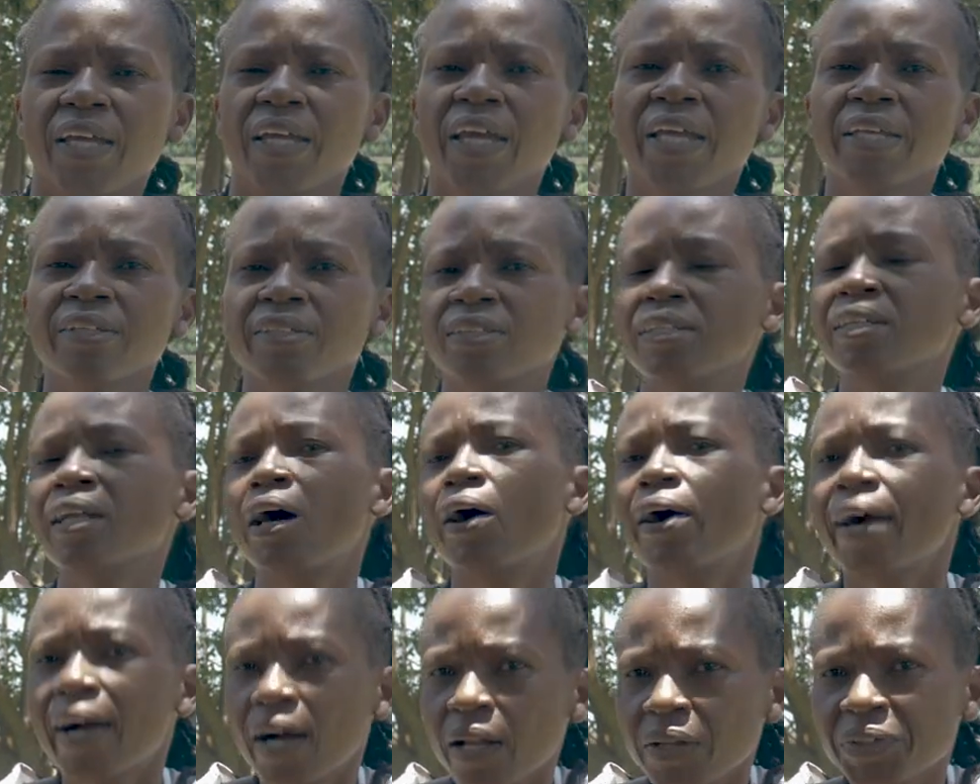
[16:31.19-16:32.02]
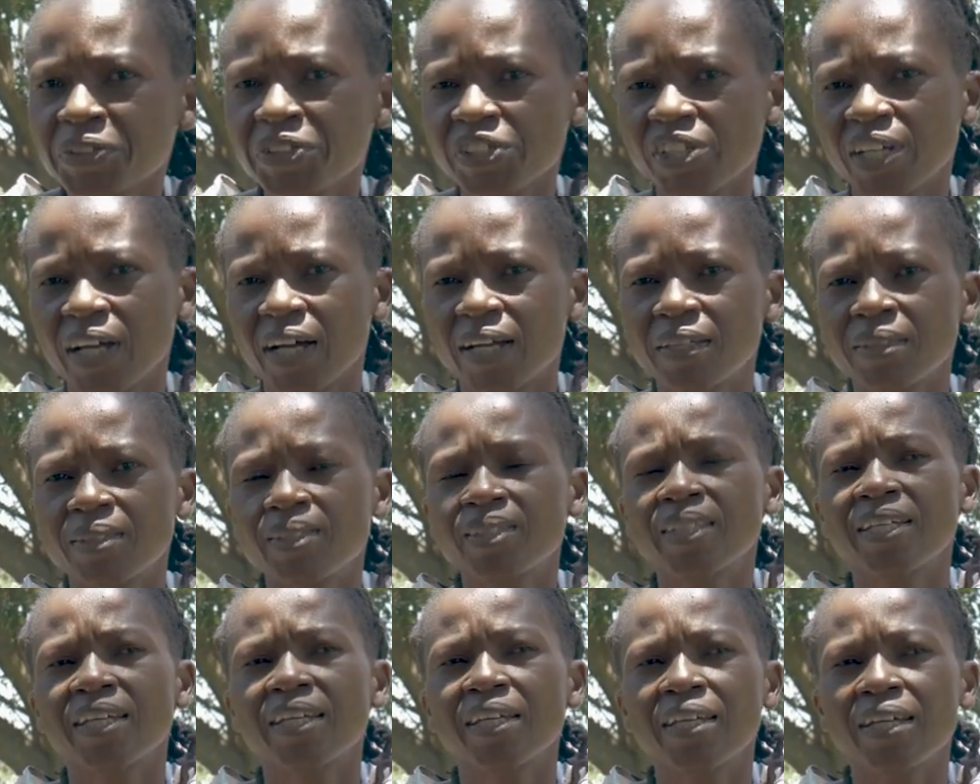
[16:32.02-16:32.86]
And in our culture,
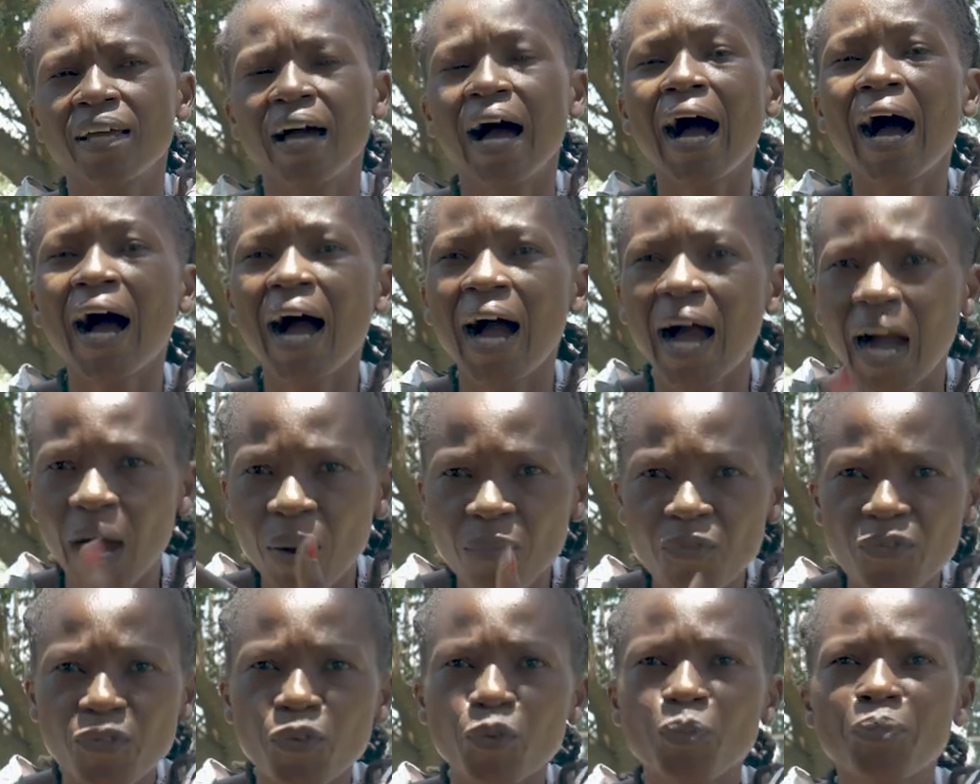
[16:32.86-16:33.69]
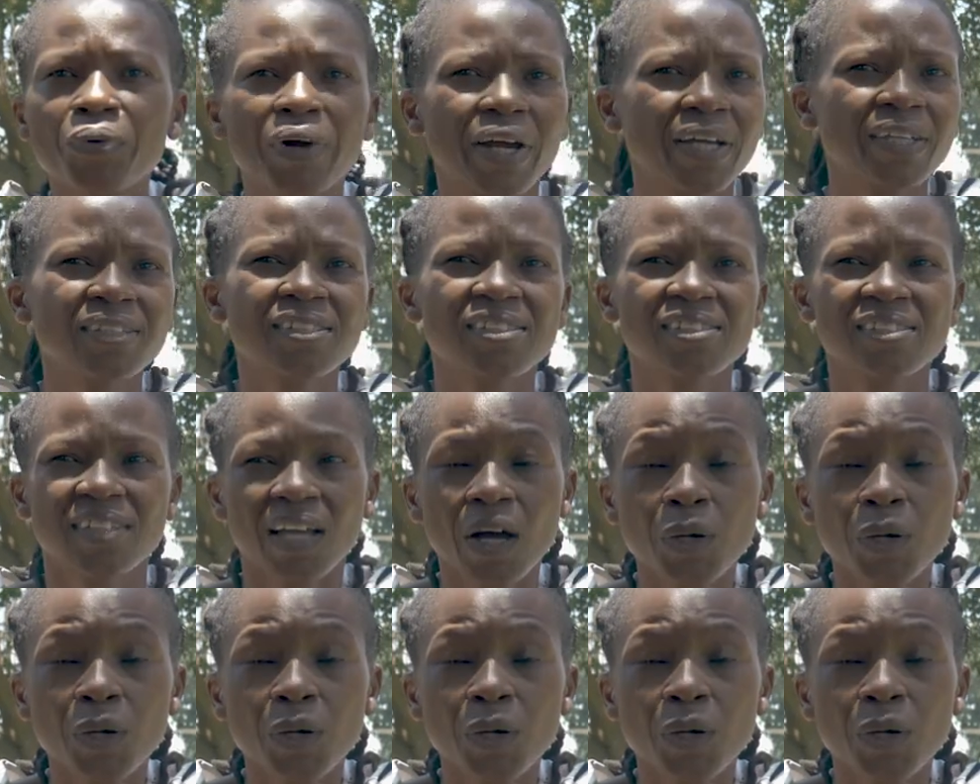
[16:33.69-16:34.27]
there are harmful practices,